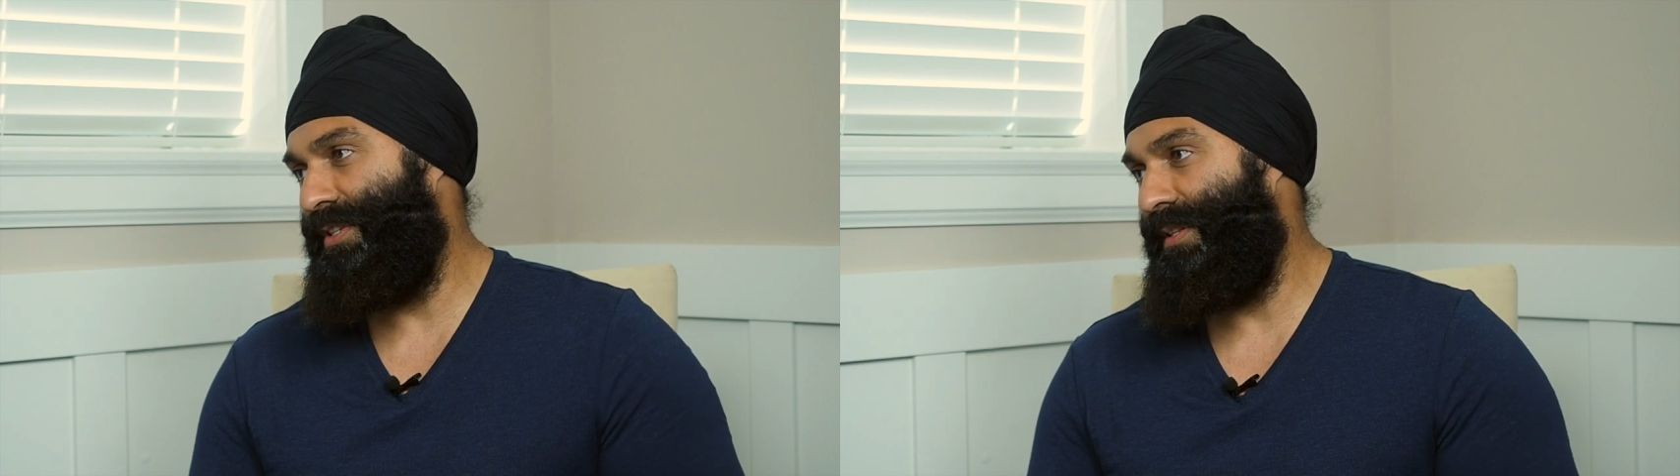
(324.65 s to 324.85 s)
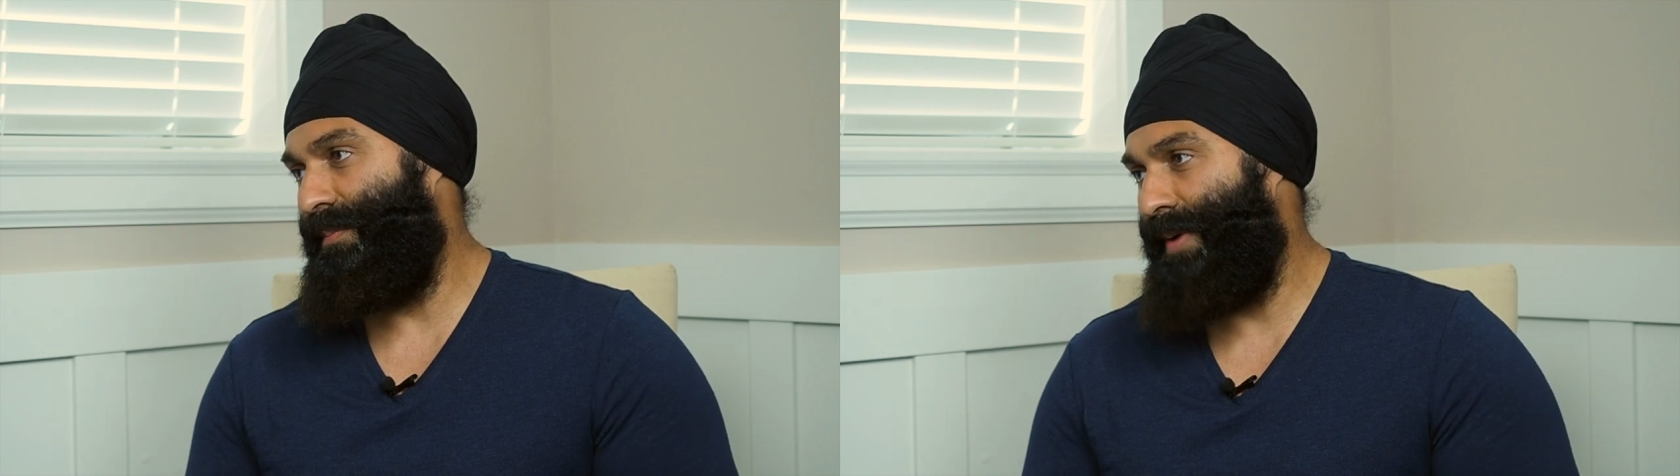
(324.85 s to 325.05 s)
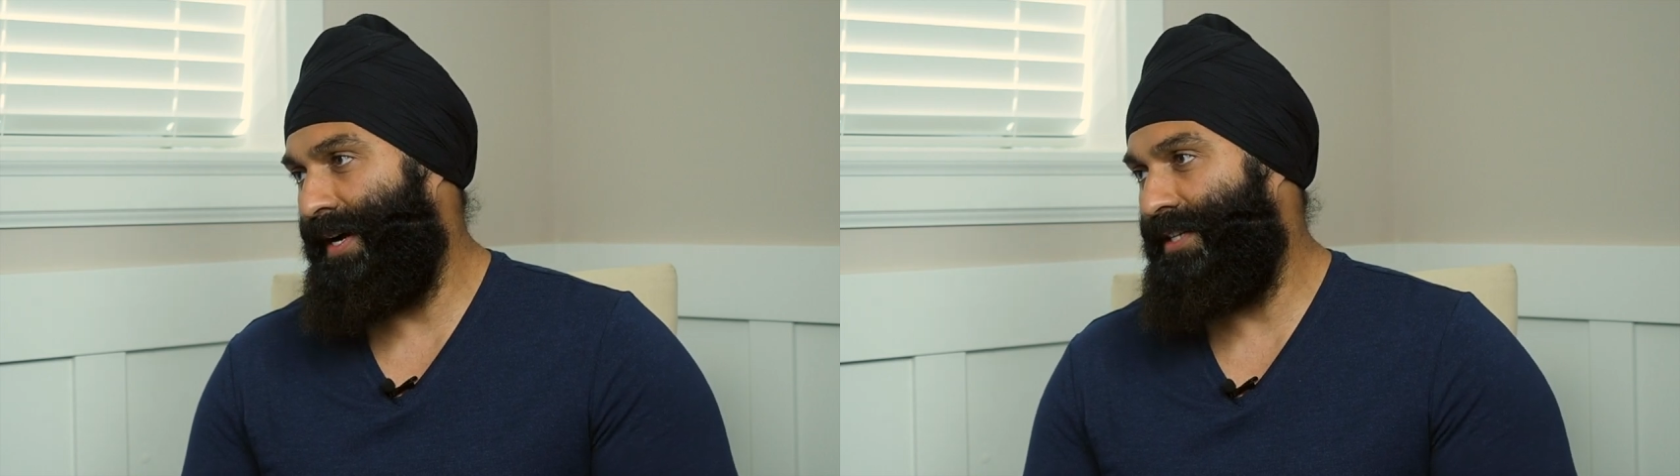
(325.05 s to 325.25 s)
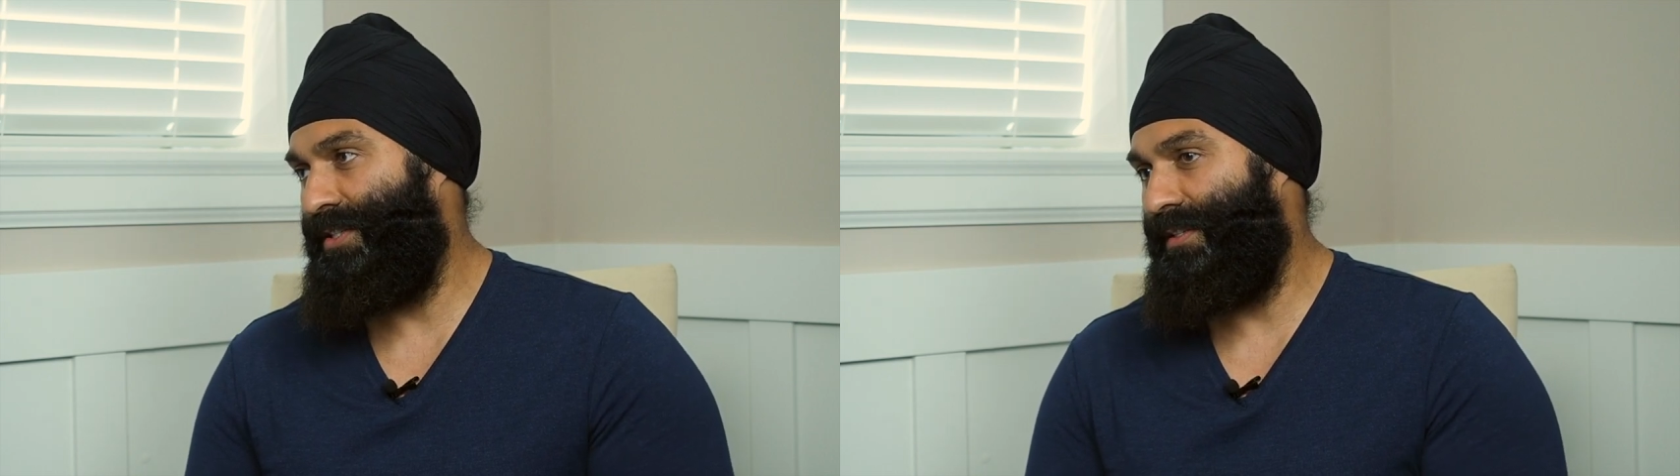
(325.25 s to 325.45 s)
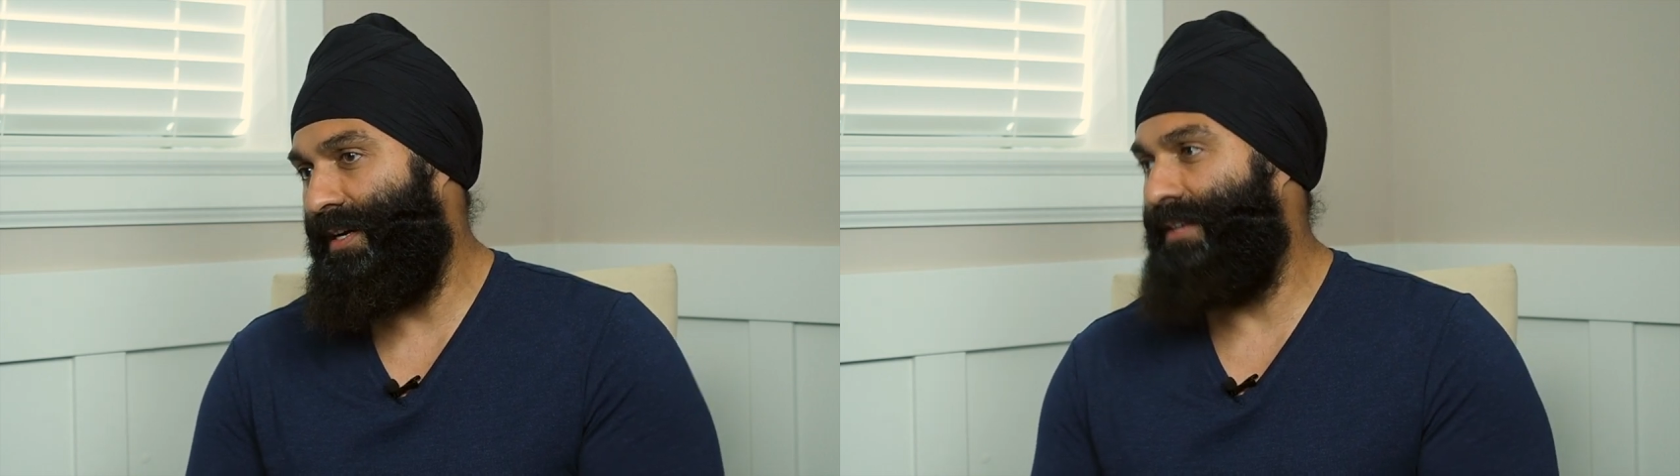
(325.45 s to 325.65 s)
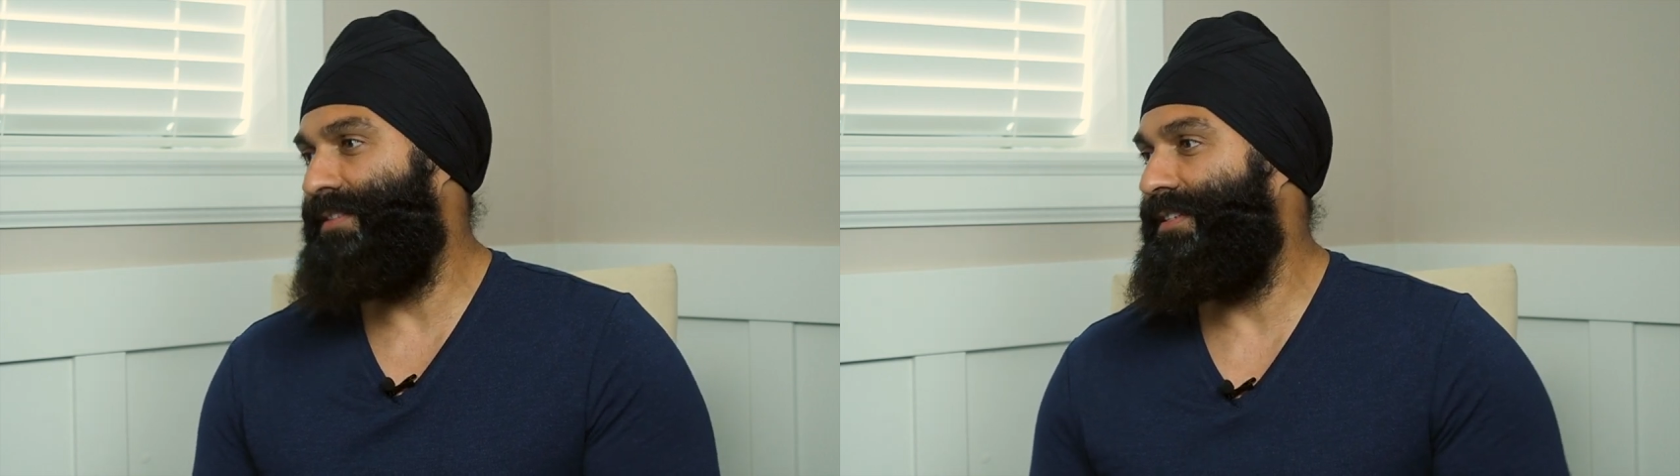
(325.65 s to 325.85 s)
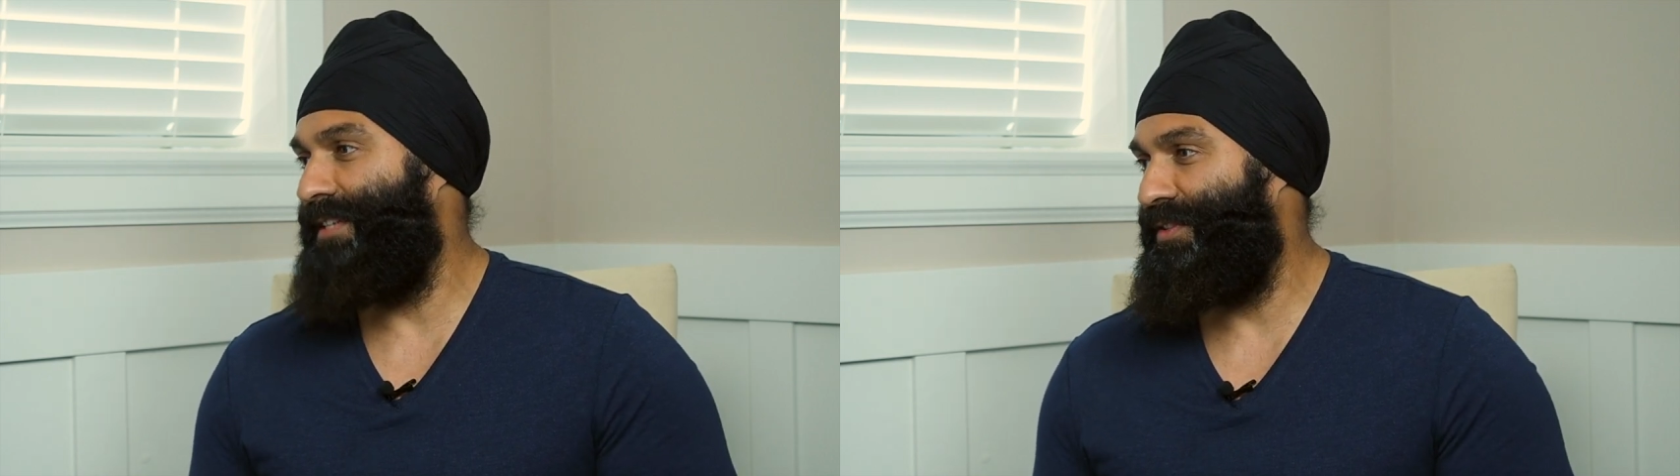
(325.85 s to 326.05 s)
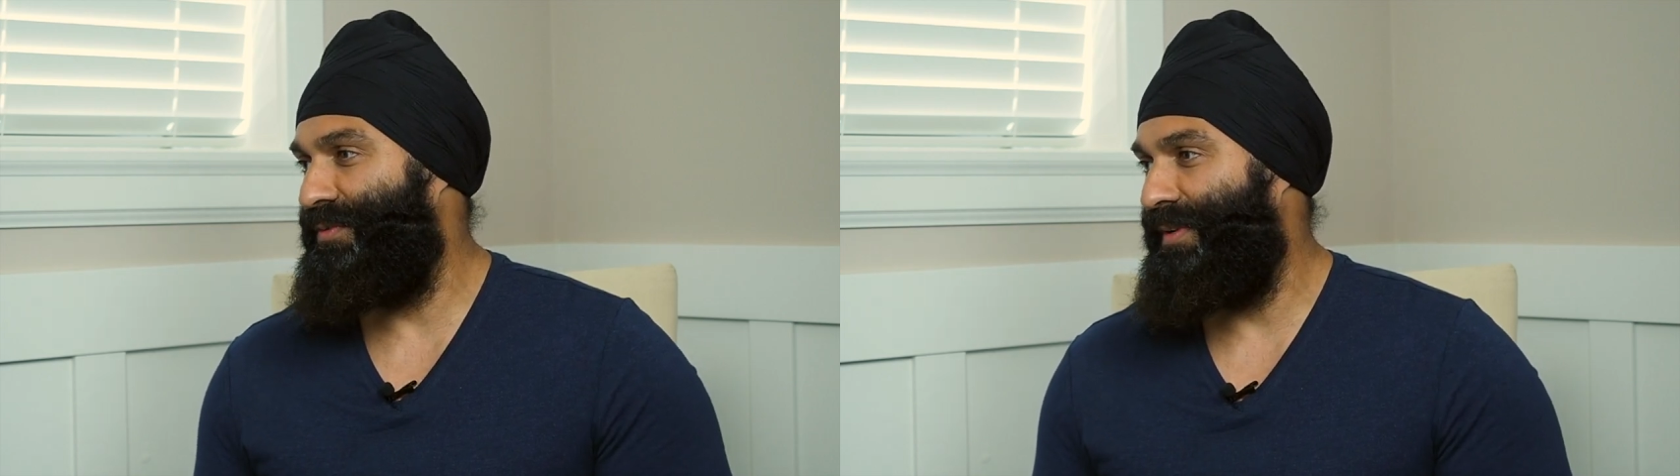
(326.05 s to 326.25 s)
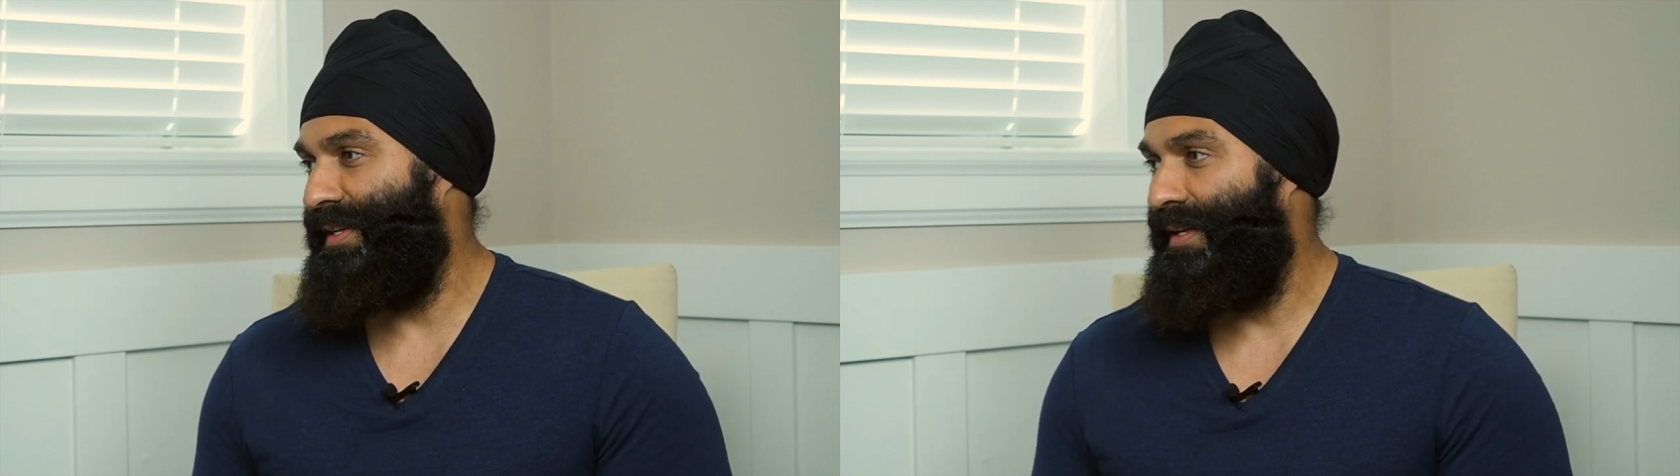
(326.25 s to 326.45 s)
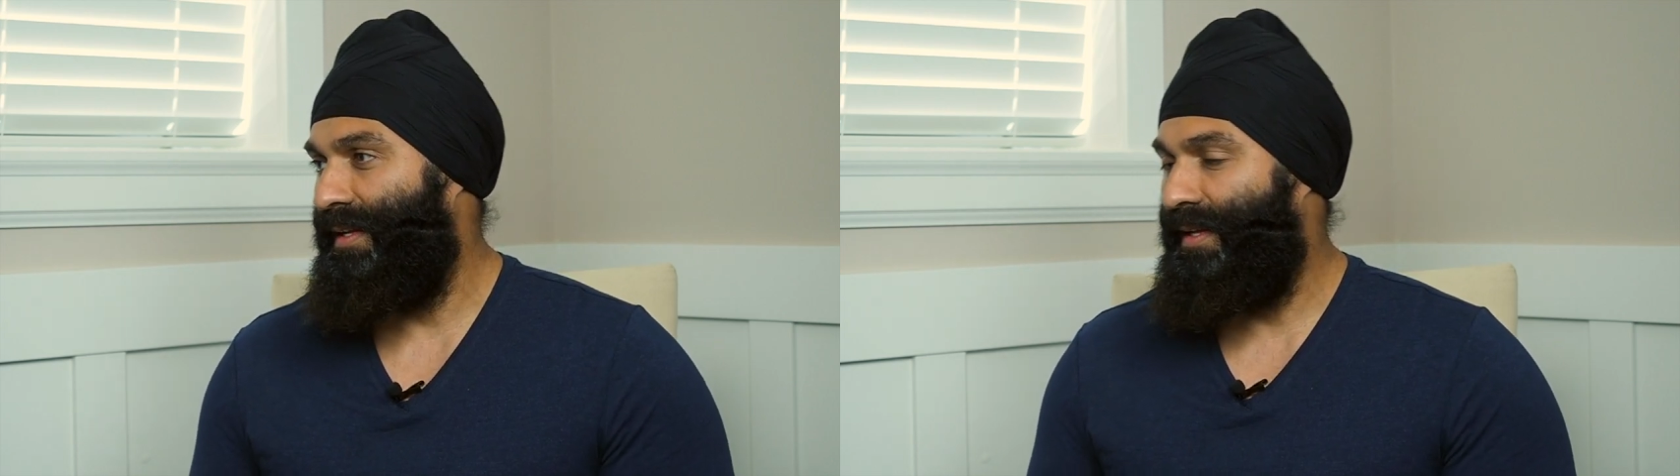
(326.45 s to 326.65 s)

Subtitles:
in the past unsuccessfully,